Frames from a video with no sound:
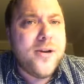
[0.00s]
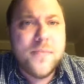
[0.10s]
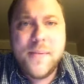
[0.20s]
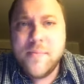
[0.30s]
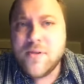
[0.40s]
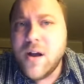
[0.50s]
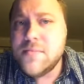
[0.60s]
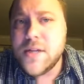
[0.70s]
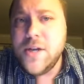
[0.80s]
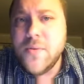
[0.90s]
or maybe problems
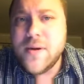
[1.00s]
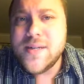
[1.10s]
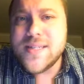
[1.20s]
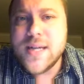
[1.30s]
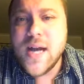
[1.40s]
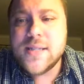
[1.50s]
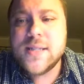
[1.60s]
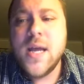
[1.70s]
that you want to discuss,